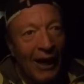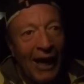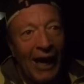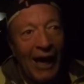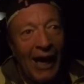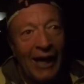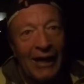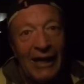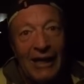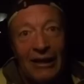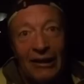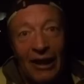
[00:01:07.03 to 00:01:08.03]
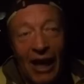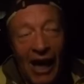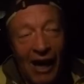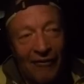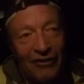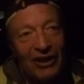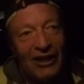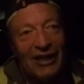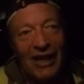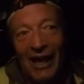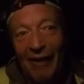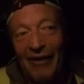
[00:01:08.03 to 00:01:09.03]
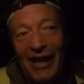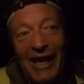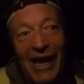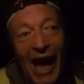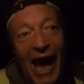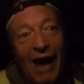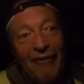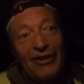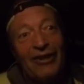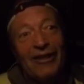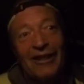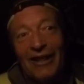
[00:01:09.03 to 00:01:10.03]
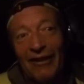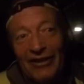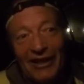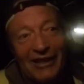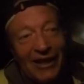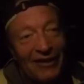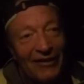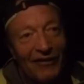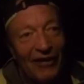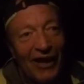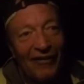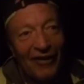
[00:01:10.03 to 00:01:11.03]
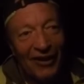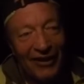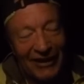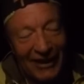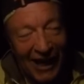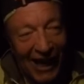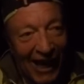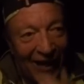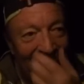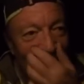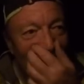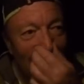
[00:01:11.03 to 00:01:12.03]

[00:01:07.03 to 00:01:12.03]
And he loves these. I mean, he absolutely loves it. He tells me about them all the time.